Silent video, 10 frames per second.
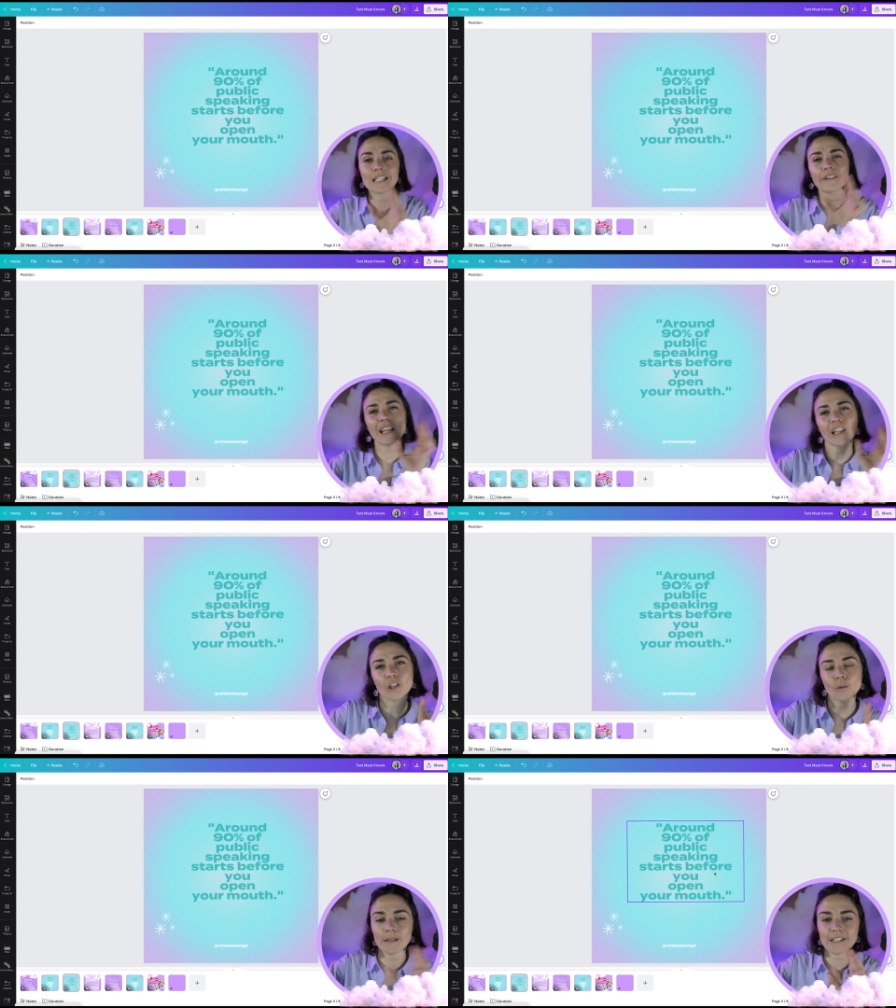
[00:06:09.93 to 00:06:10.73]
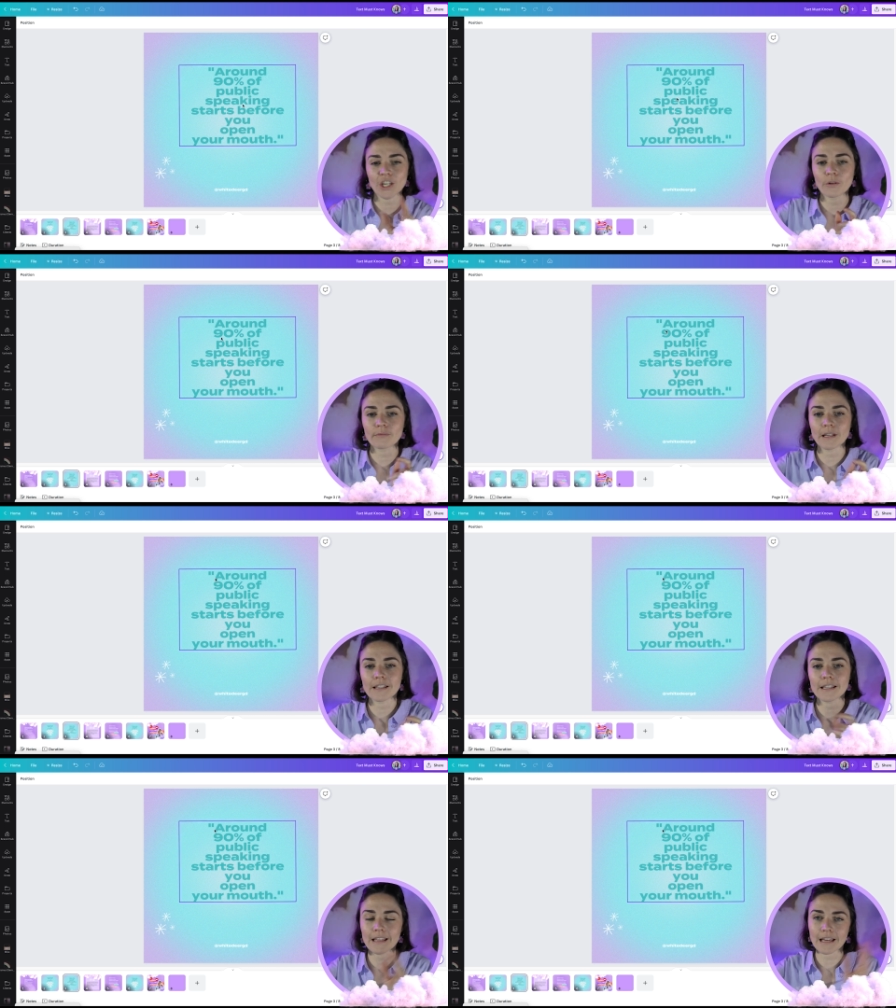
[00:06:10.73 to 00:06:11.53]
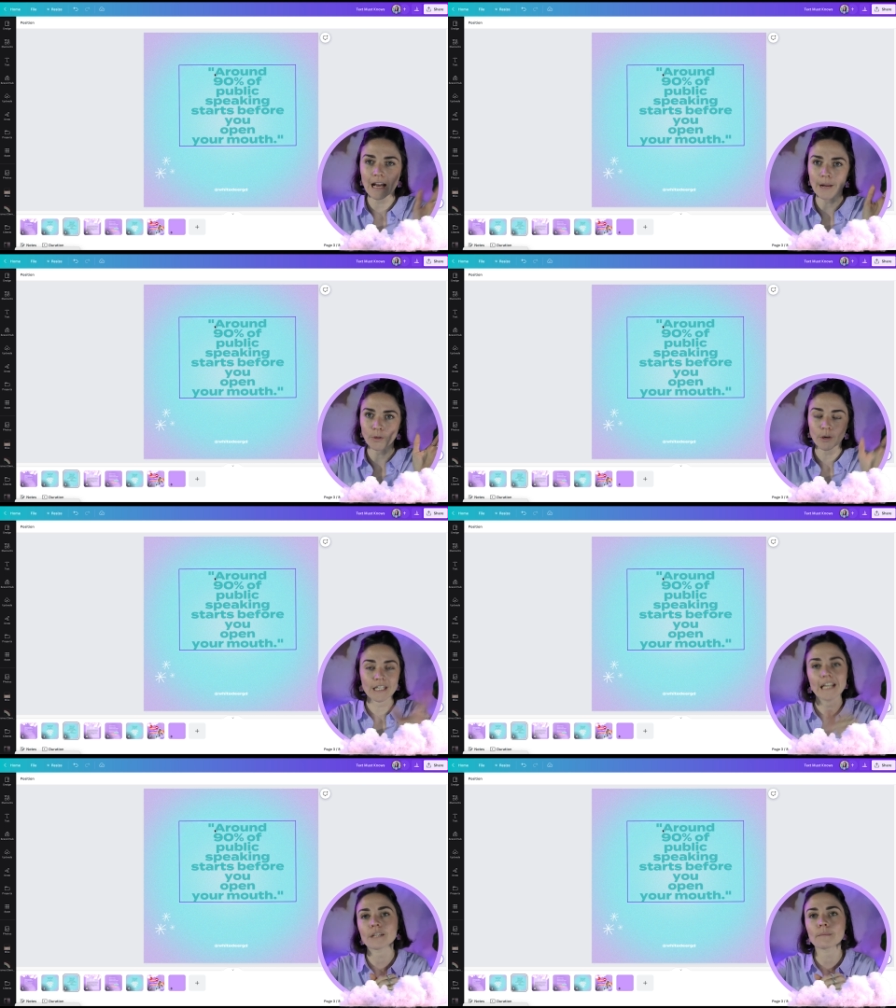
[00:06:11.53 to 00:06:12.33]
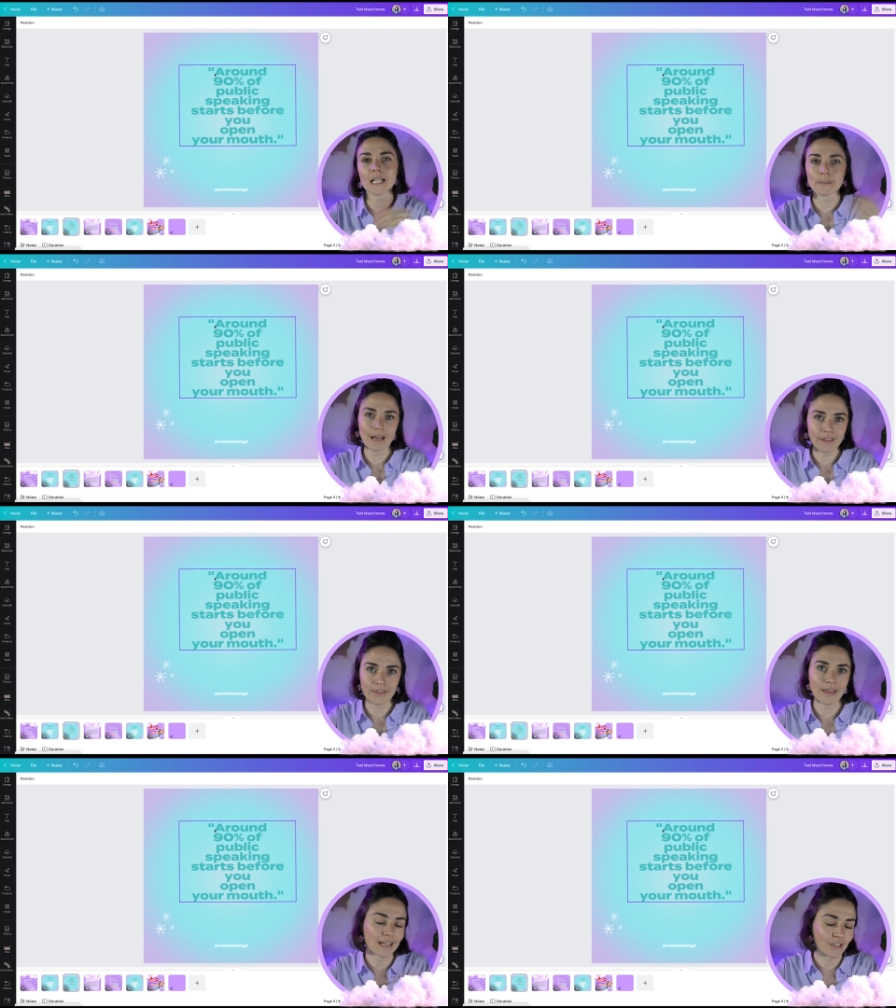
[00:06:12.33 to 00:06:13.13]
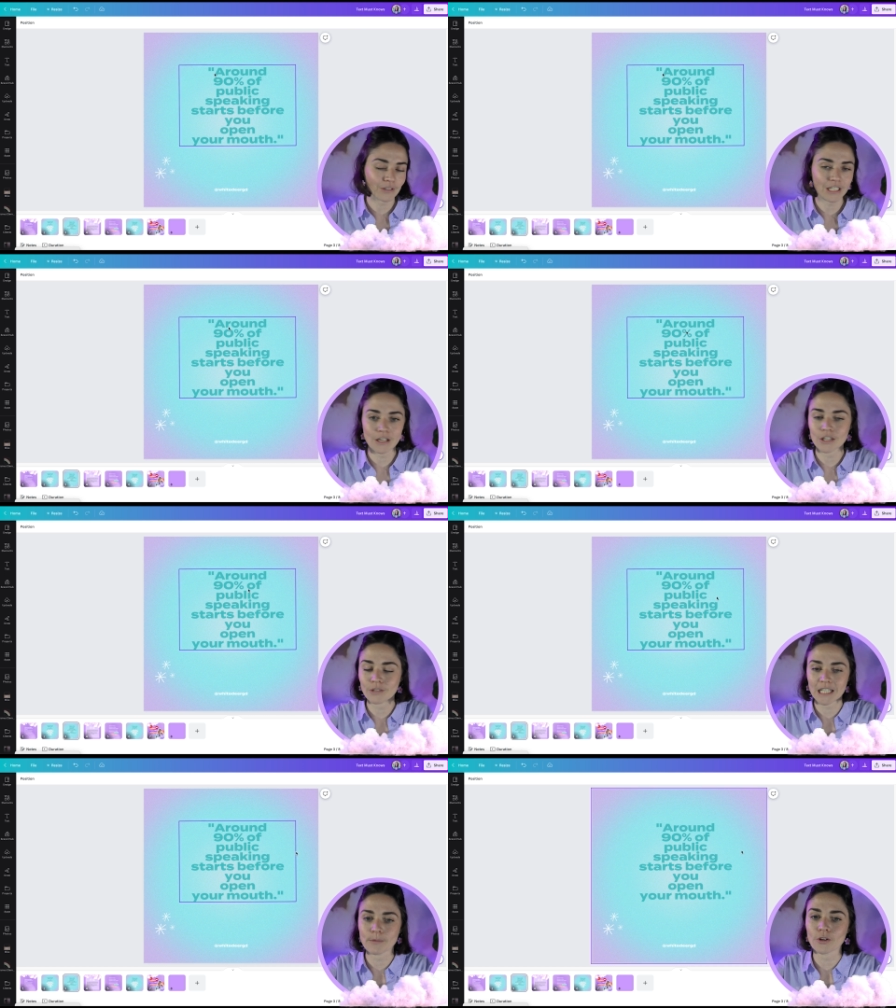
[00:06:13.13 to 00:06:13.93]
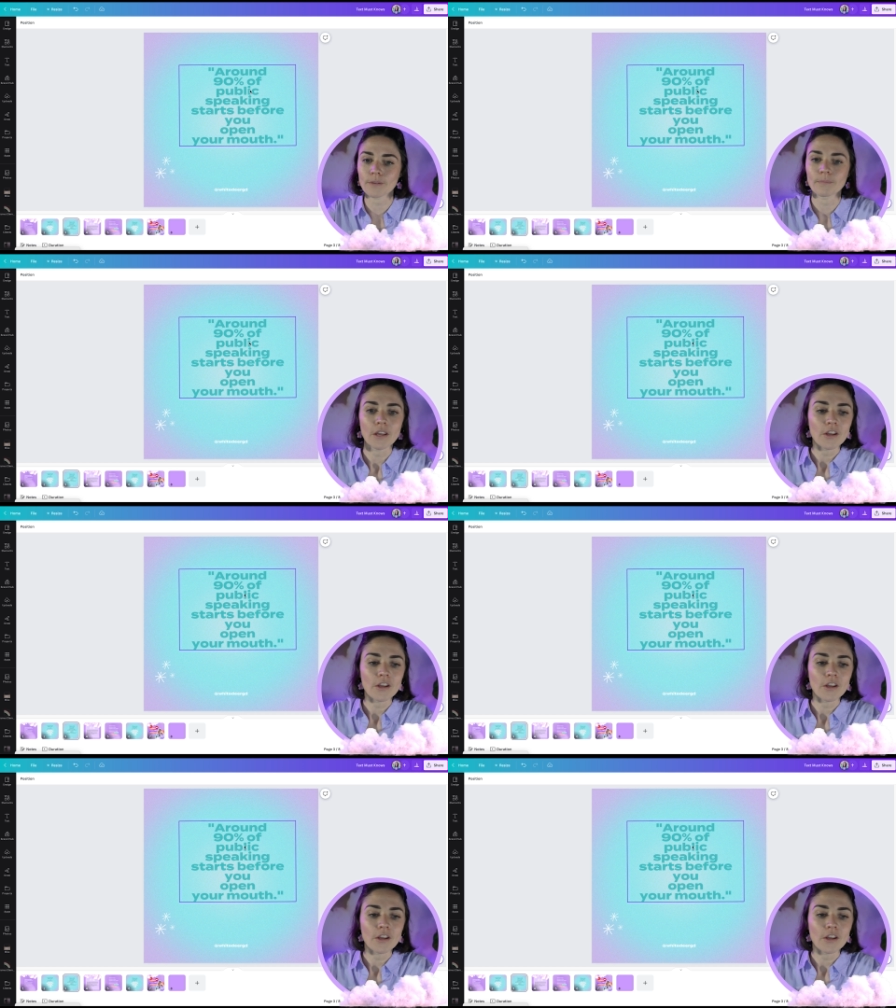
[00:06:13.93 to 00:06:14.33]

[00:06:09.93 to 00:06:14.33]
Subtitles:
It's feeling a little bit skewed because of the quotation marks, but other than that, it's really spot on.